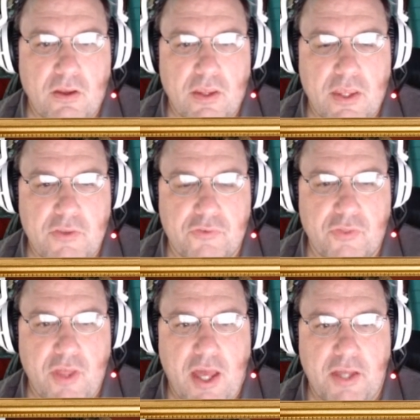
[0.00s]
Is
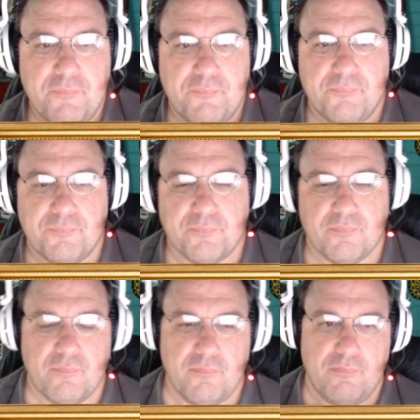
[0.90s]
that
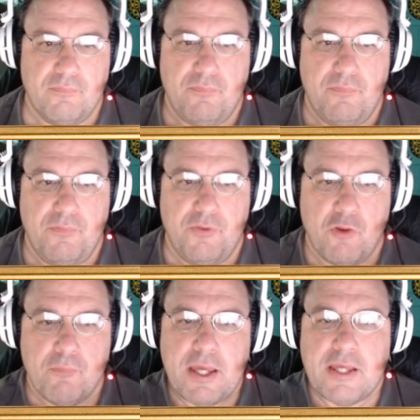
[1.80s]
they're
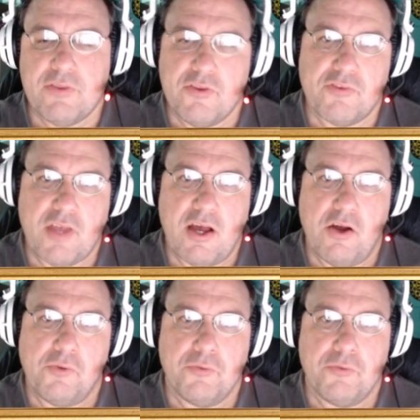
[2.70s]
making this out